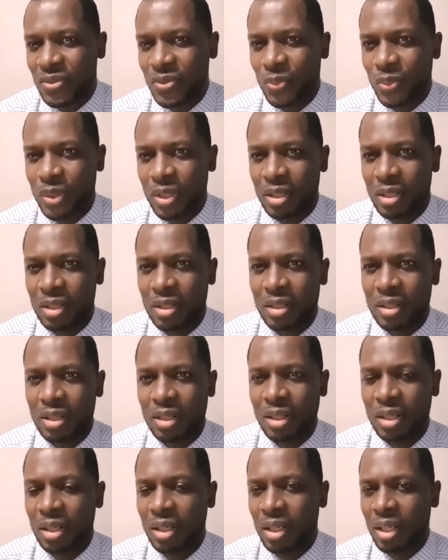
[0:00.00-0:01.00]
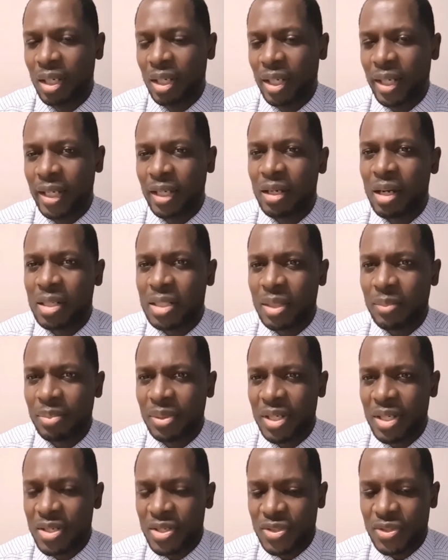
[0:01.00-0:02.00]
where I got a
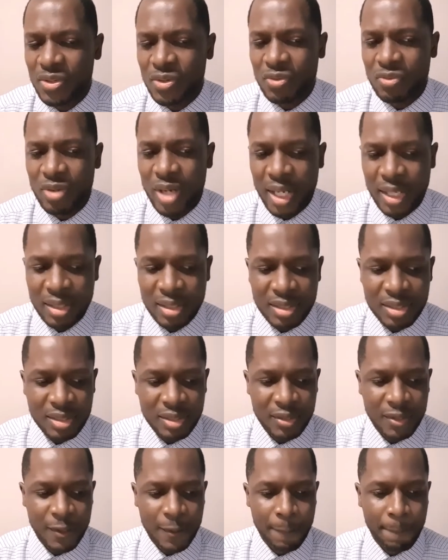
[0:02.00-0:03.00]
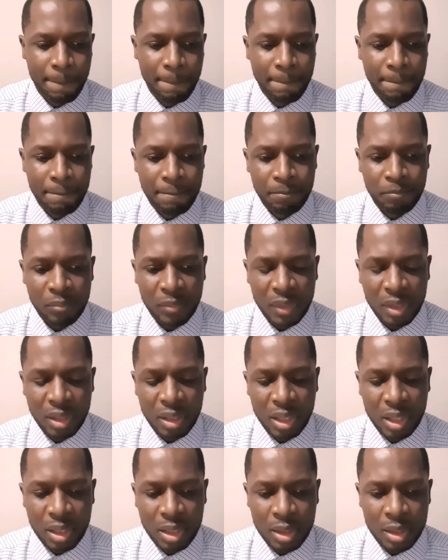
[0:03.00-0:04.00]
place to rent.
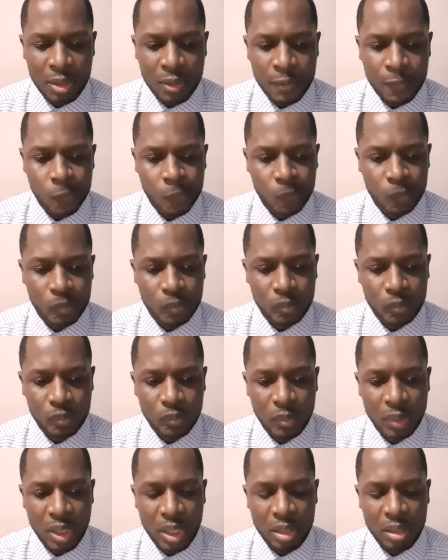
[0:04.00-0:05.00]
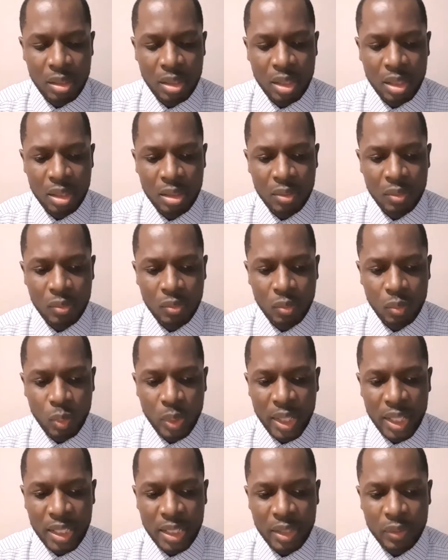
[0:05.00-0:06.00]
And then
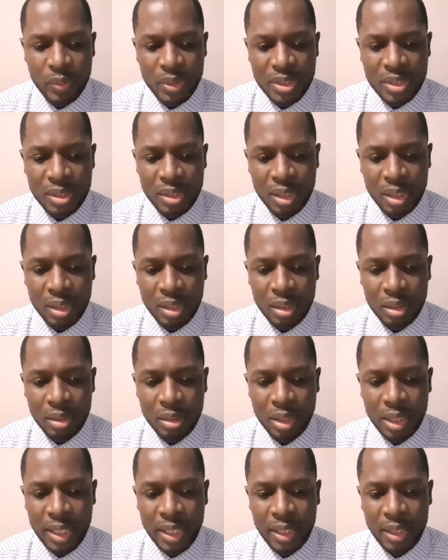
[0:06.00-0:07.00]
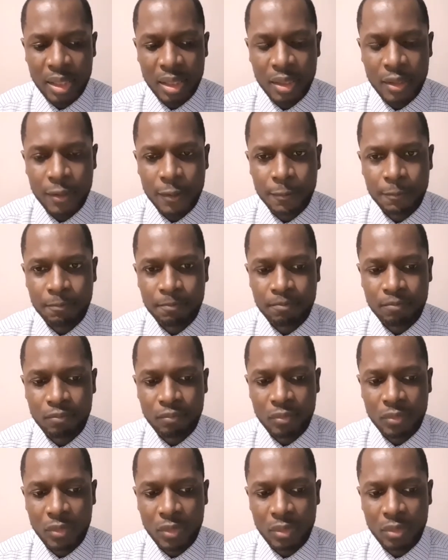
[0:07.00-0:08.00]
while I was there, I
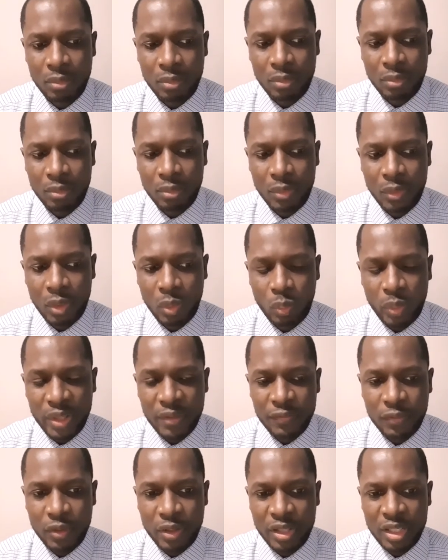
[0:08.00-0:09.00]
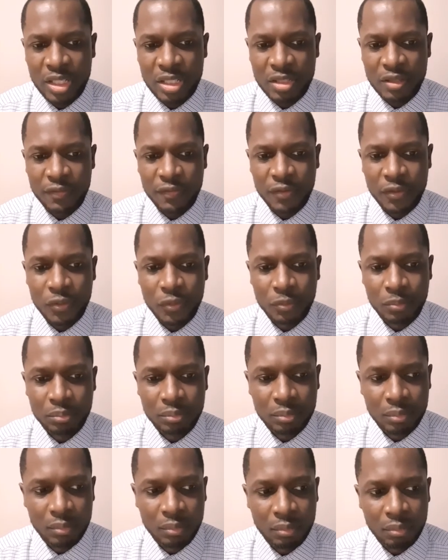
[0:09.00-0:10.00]
went for the interview.
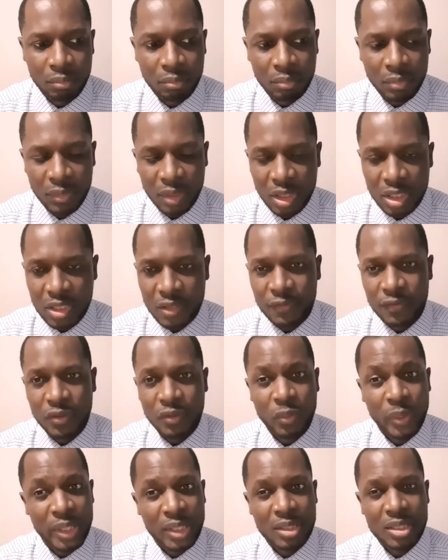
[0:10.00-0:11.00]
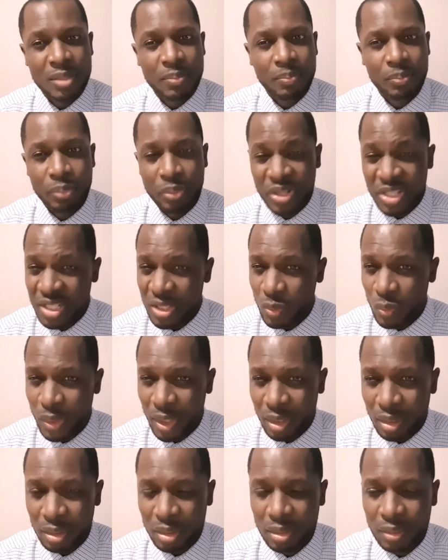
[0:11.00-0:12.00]
Interview went pretty
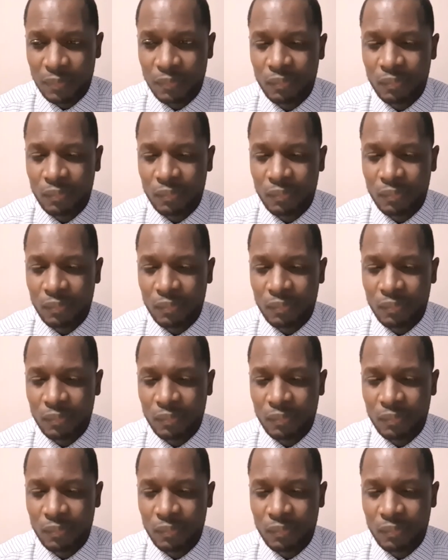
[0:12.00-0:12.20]
well,